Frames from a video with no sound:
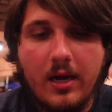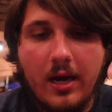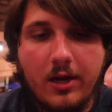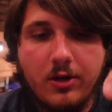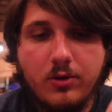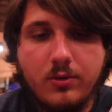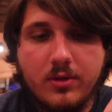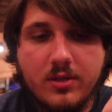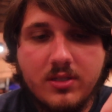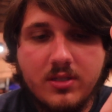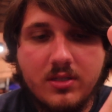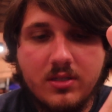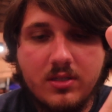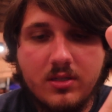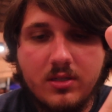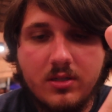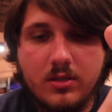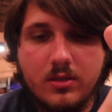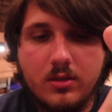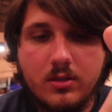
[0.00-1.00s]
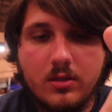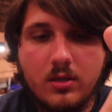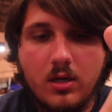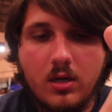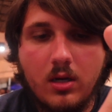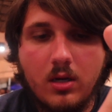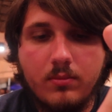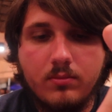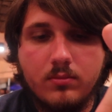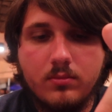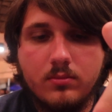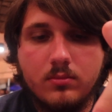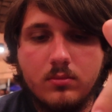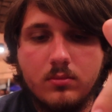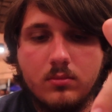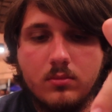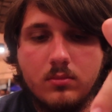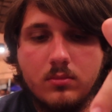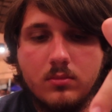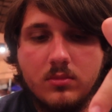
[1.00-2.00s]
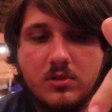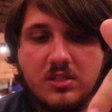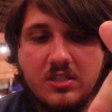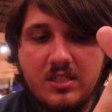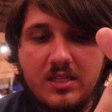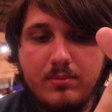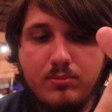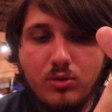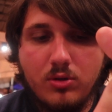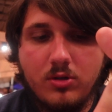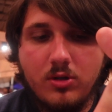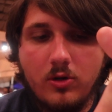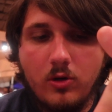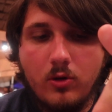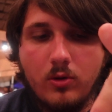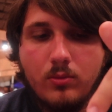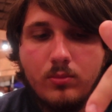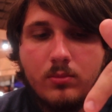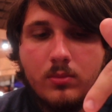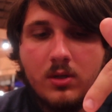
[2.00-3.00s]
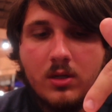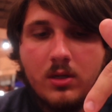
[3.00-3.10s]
I know this is a zebra dome.